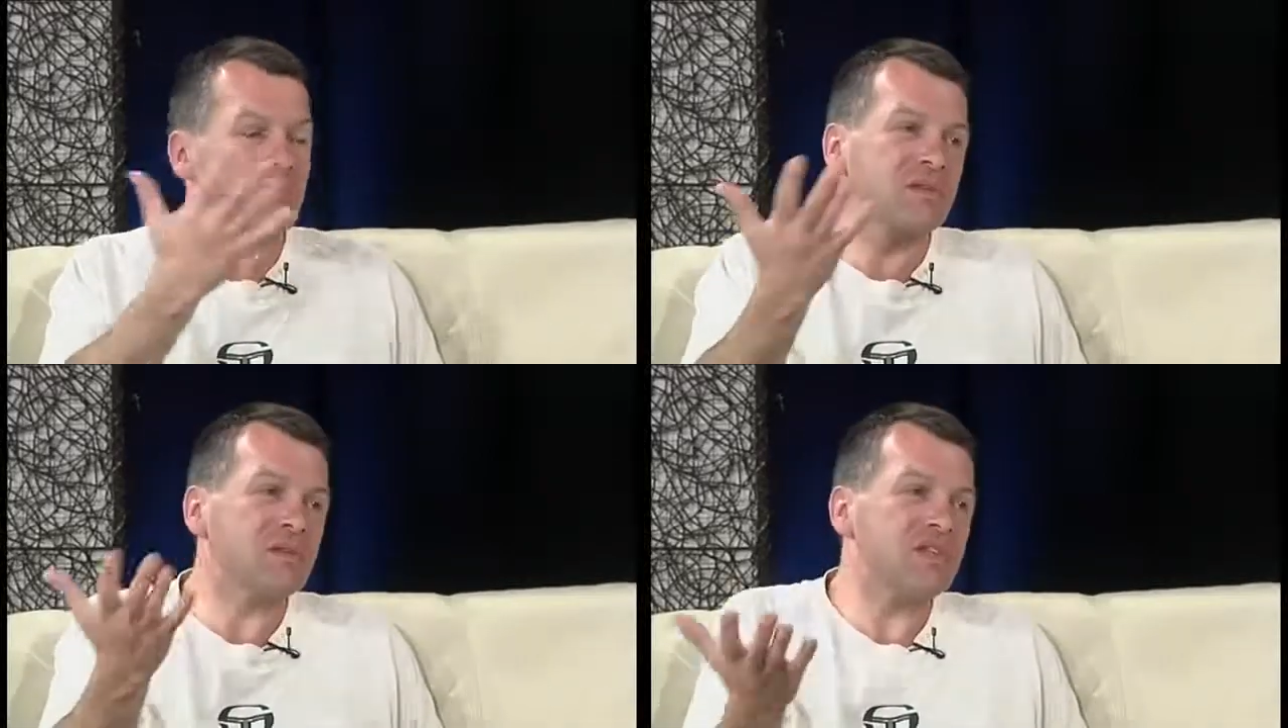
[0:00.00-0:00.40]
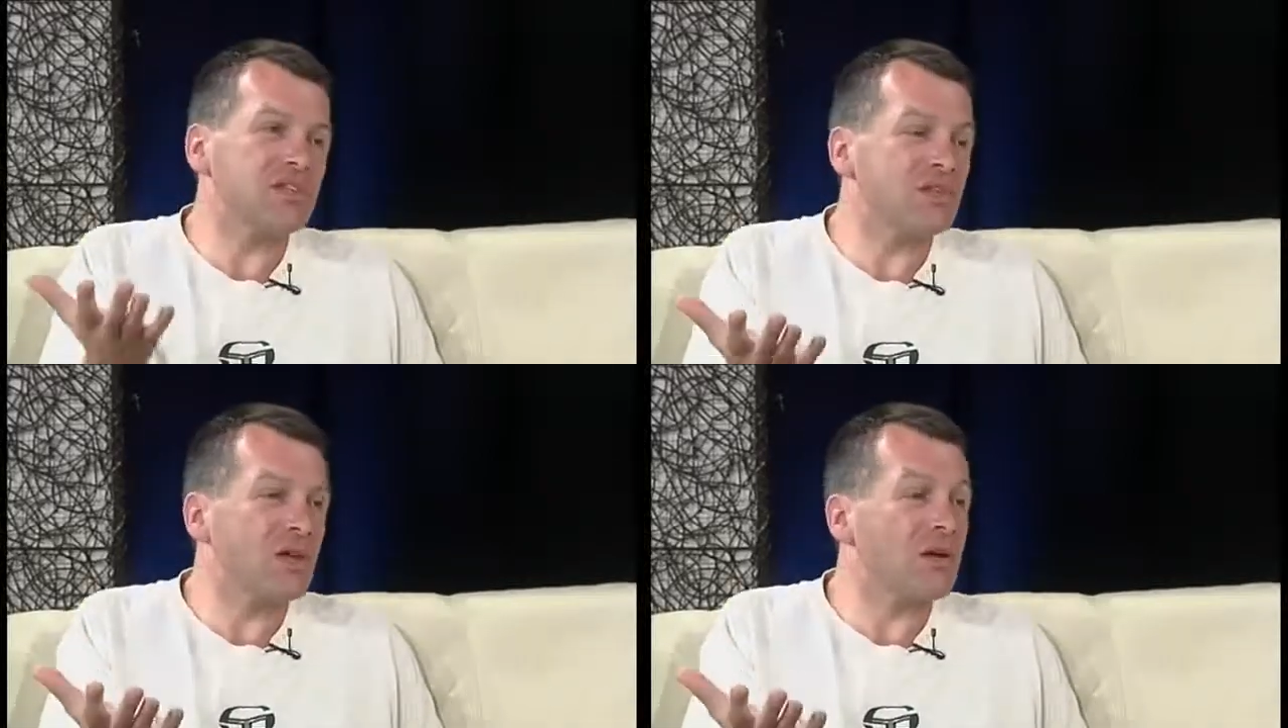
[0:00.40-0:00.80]
Such
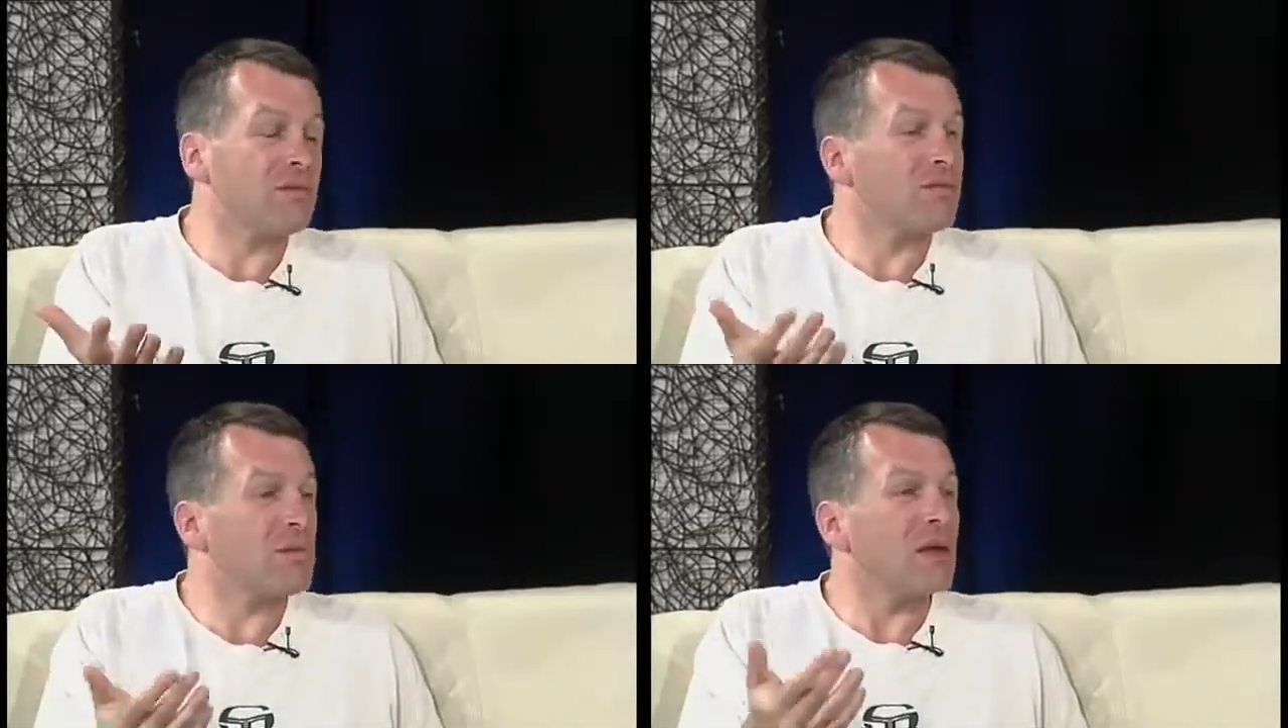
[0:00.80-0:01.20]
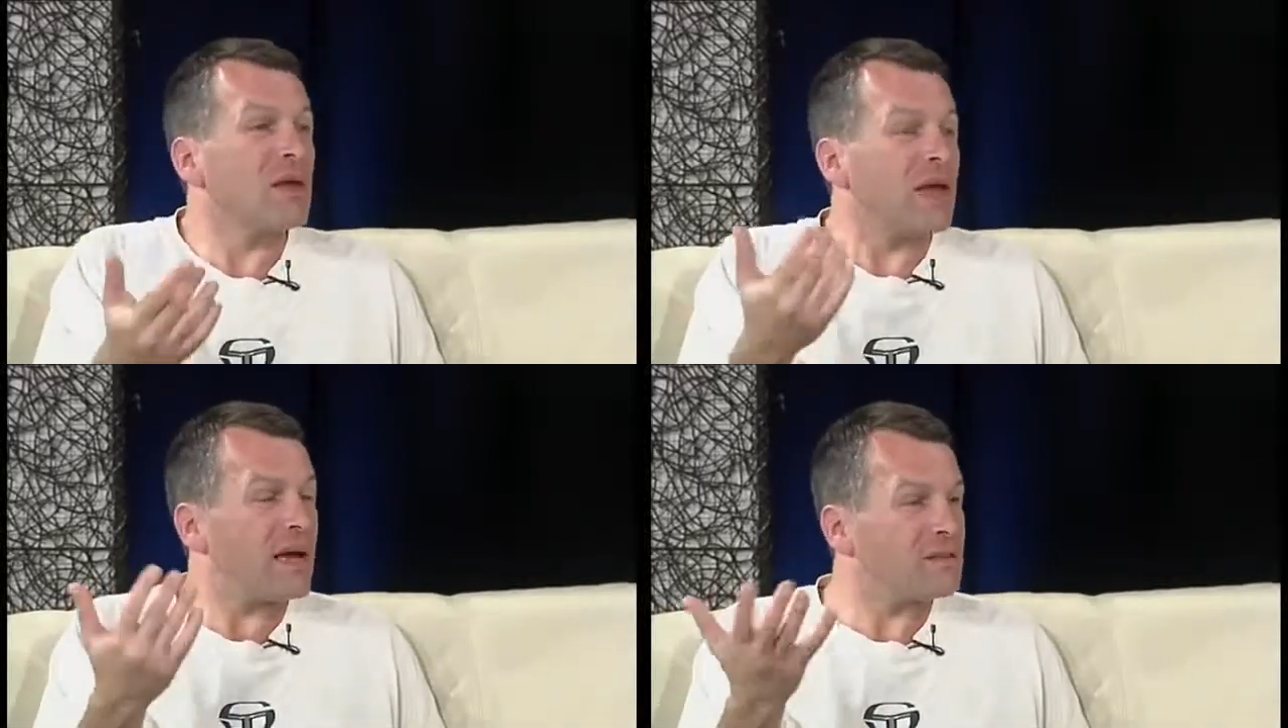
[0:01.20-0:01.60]
is life.
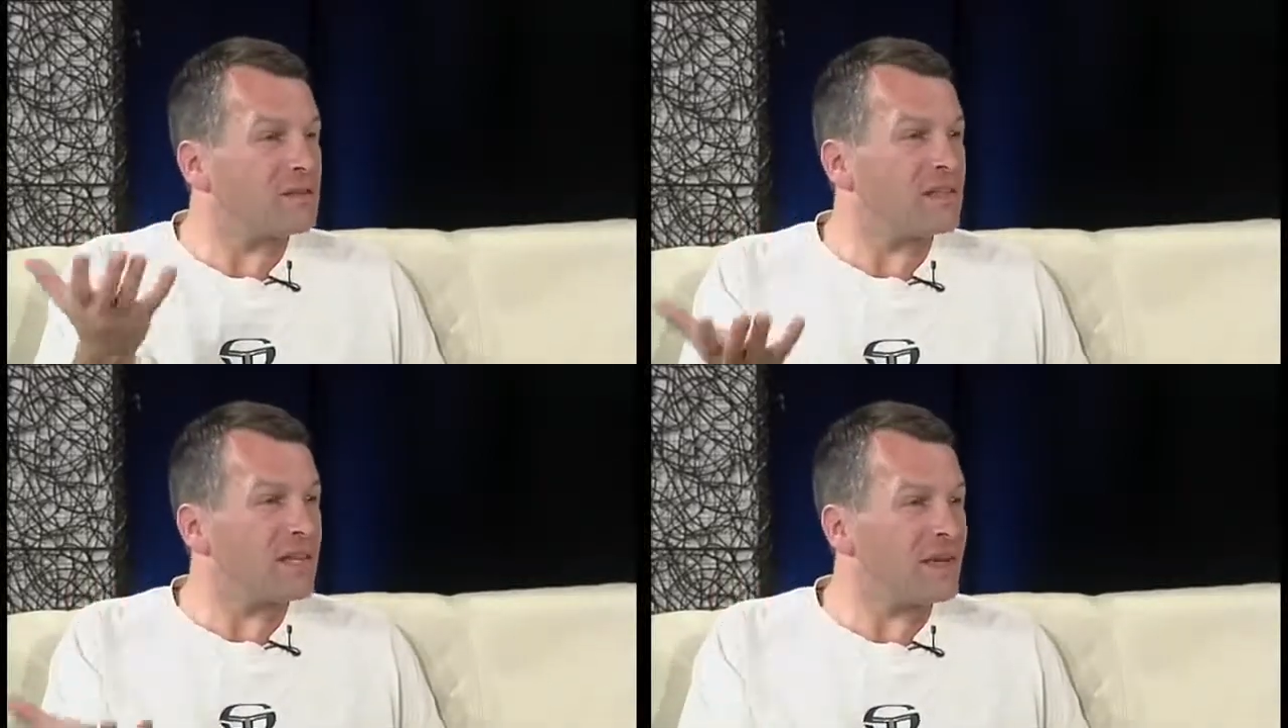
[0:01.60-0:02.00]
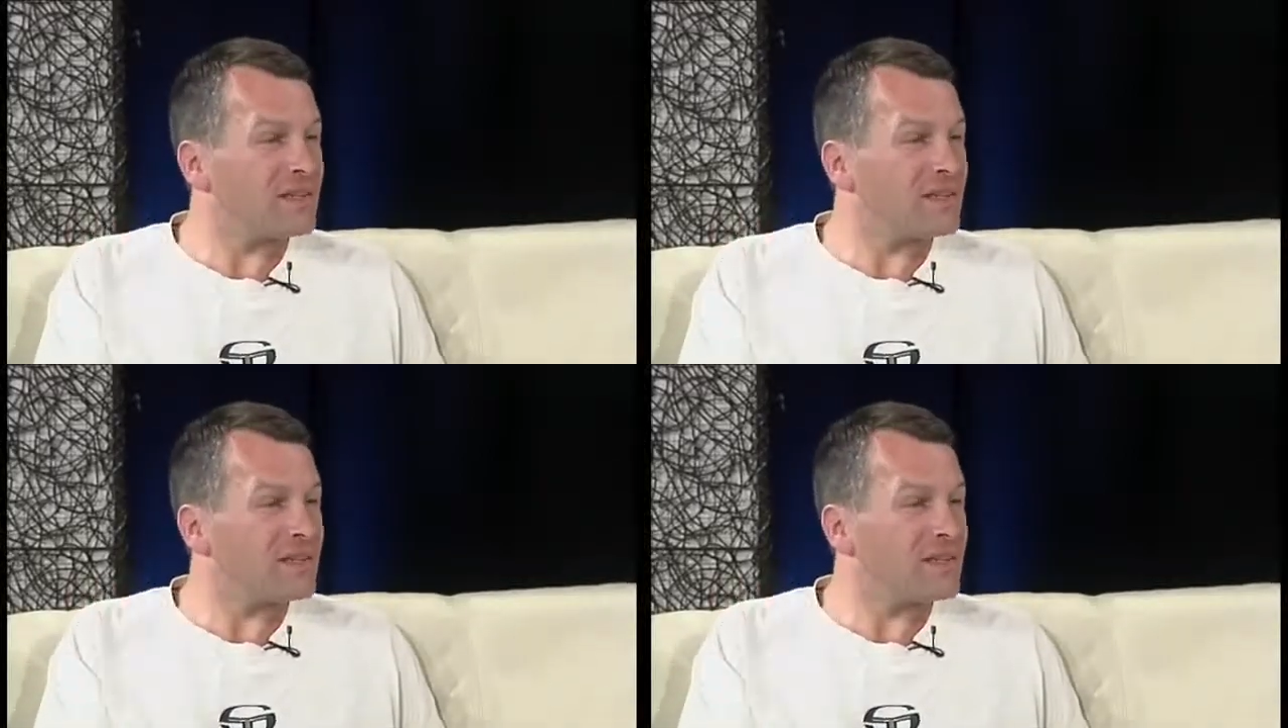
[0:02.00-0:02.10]
As Ned Kelly said.